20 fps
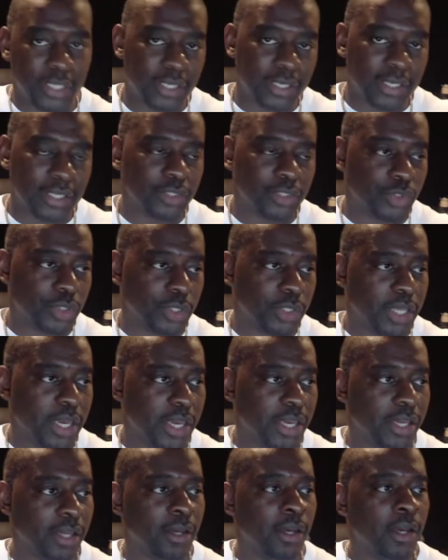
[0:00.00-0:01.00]
thing in
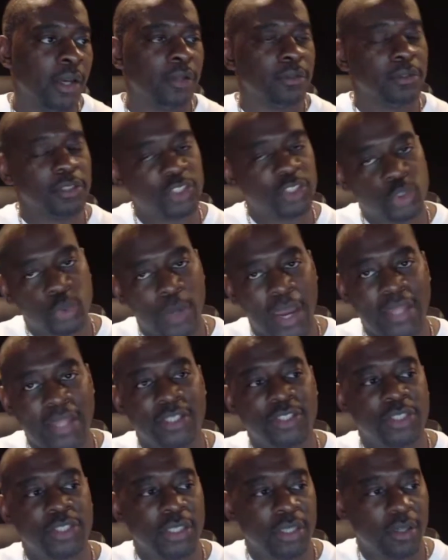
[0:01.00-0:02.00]
today. The
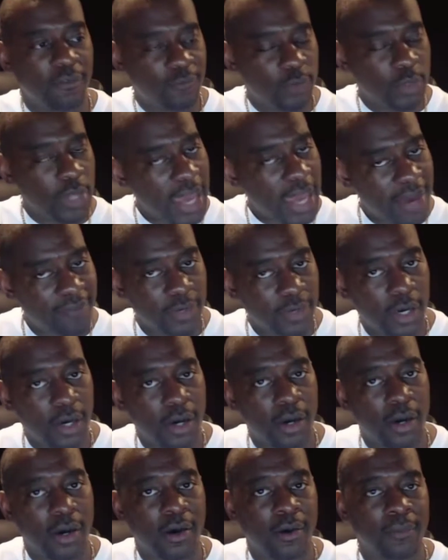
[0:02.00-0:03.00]
strategy, if you have a
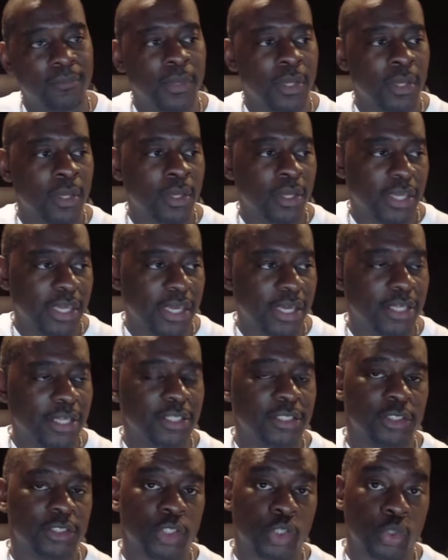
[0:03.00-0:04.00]
hub,
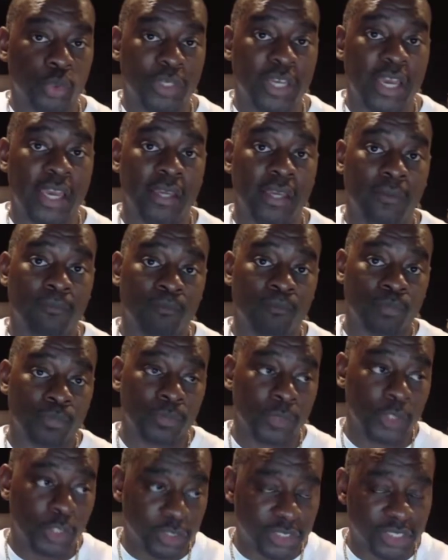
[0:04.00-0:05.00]
is create
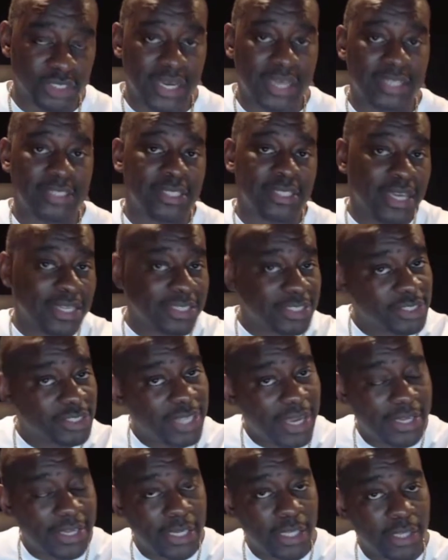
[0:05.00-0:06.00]
your sites as
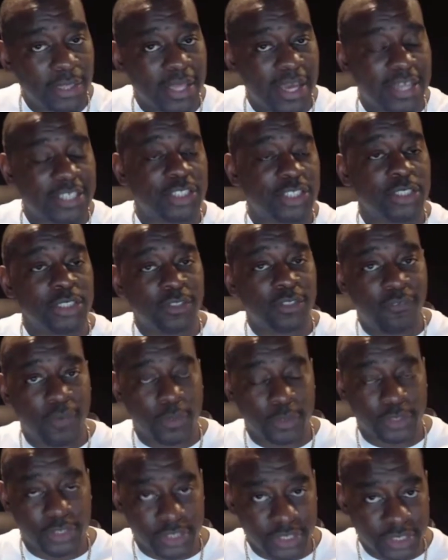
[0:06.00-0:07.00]
site collections
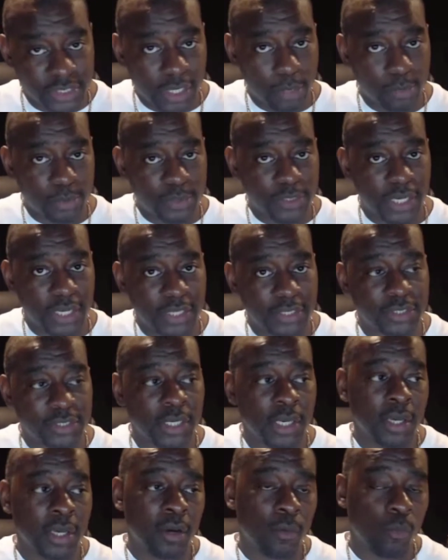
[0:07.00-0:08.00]
versus
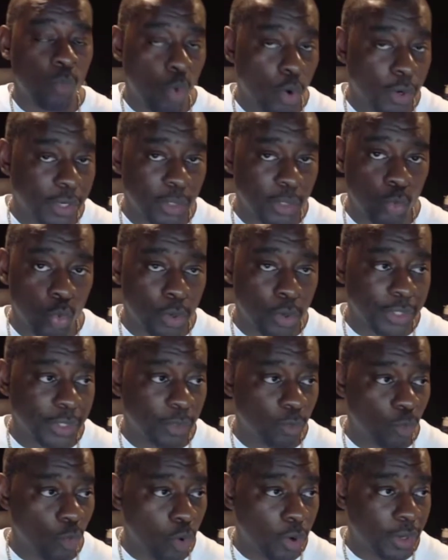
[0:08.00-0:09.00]
sub-sites. Warning,
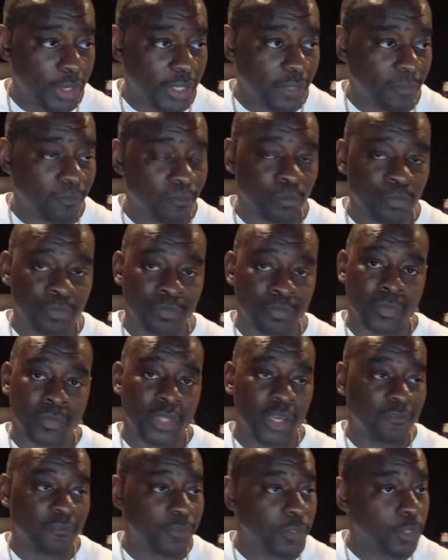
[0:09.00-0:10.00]
warning, warning.
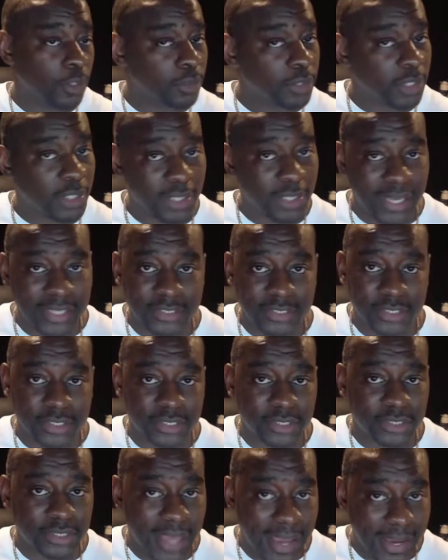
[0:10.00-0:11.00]
If you're on the classic
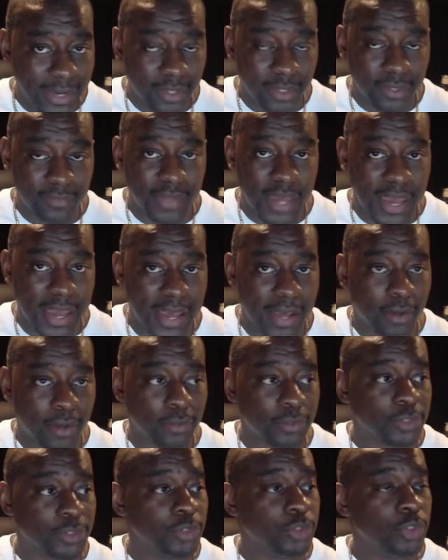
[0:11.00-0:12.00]
stack of the
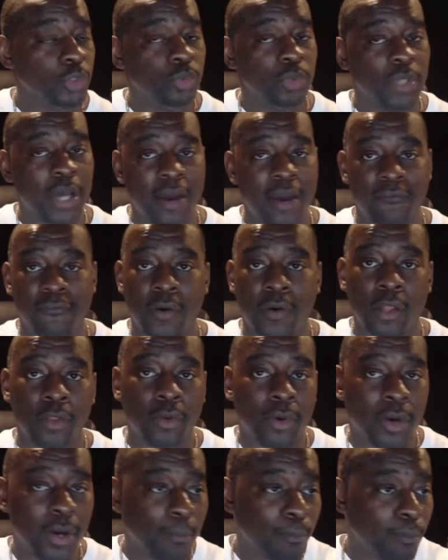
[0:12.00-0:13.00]
house, do not
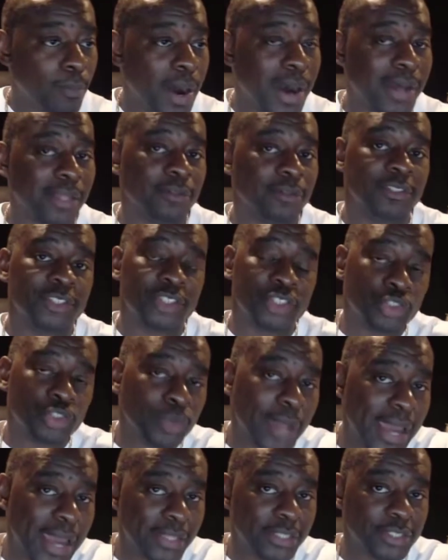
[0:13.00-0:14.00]
follow a modern
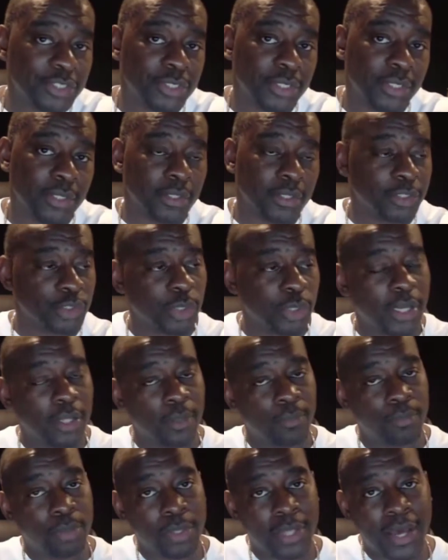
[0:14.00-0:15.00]
strategy and try
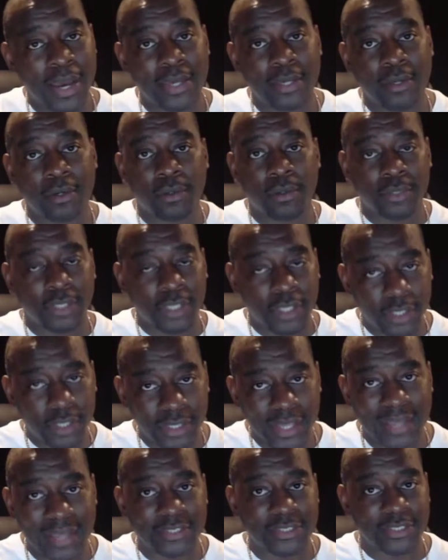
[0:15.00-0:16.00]
to apply it on a
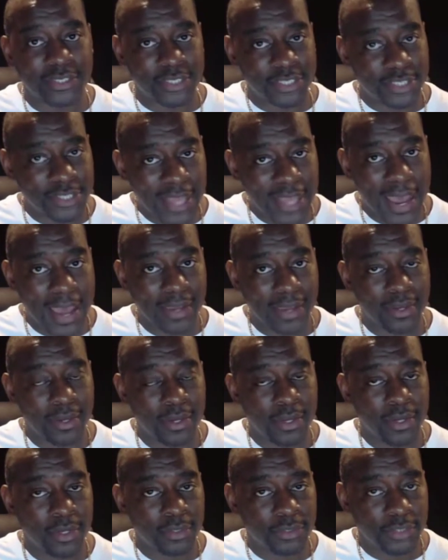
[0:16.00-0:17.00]
classic stack,
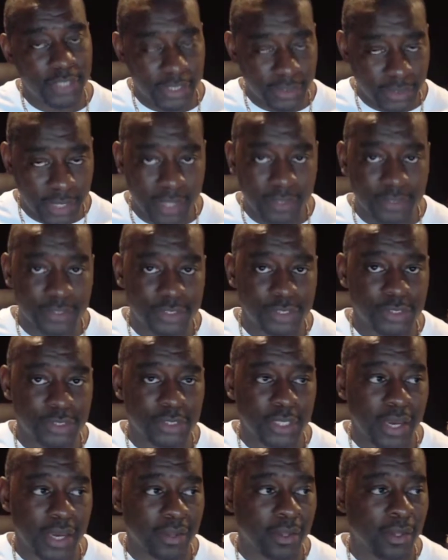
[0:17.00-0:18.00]
technology
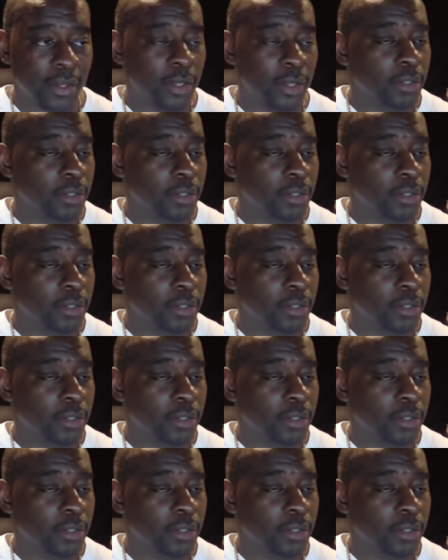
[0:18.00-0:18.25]
stack.